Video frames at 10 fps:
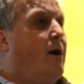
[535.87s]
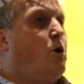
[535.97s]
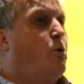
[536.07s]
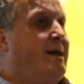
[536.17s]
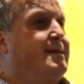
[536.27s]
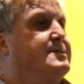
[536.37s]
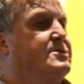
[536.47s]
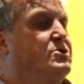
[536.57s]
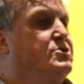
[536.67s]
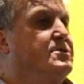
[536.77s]
quick
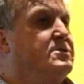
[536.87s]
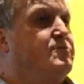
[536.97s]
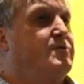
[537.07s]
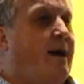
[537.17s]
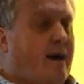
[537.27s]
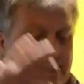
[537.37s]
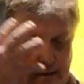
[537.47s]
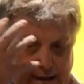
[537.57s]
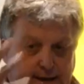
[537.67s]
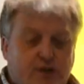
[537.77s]
decisions without
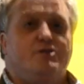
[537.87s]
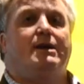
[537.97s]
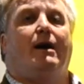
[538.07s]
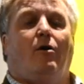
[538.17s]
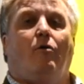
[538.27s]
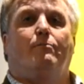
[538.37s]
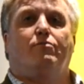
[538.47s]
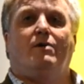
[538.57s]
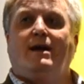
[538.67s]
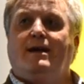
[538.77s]
engaging our whole
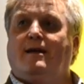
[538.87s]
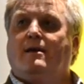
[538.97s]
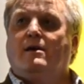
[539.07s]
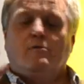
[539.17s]
brain.